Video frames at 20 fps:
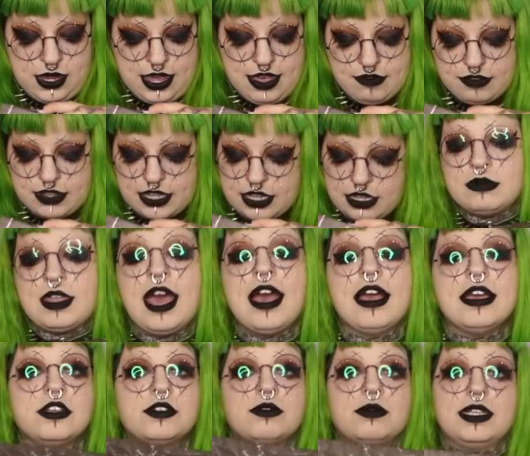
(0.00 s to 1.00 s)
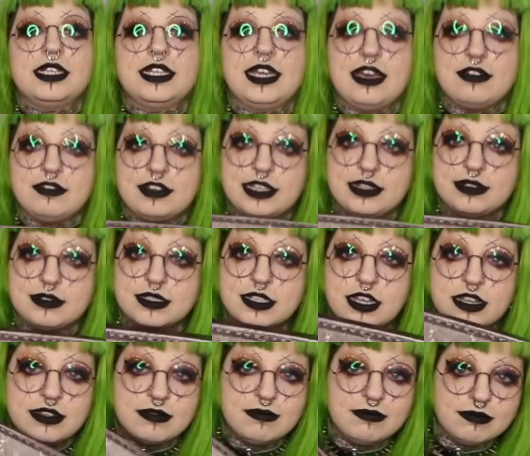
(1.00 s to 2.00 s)
heavy. That is really heavy.
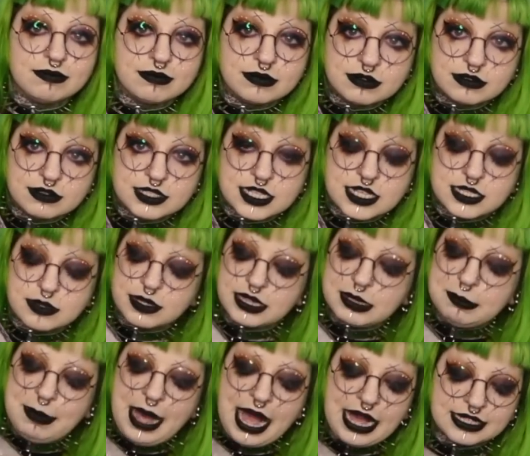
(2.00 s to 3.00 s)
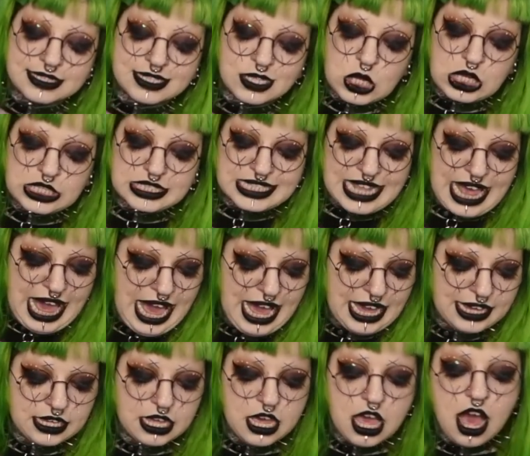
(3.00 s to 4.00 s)
So this is what the box looks
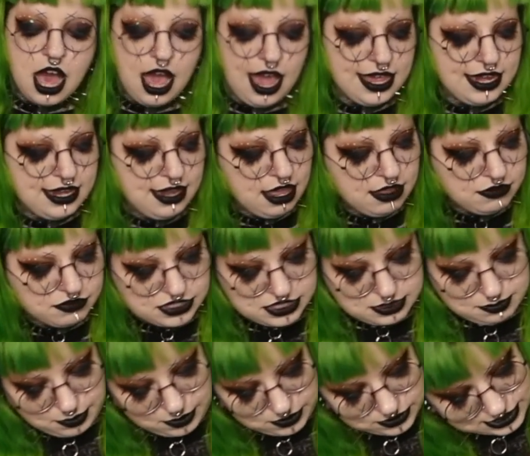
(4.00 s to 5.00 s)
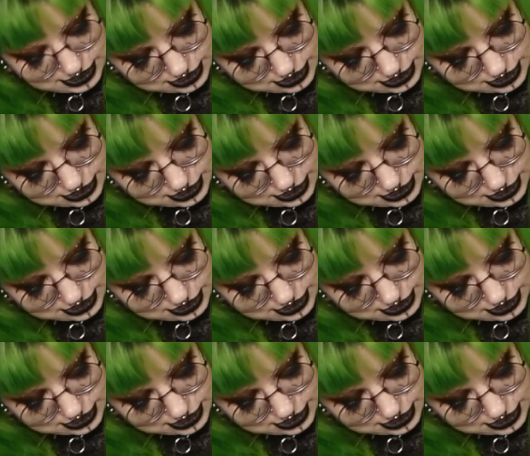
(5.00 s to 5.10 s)
like. I love this box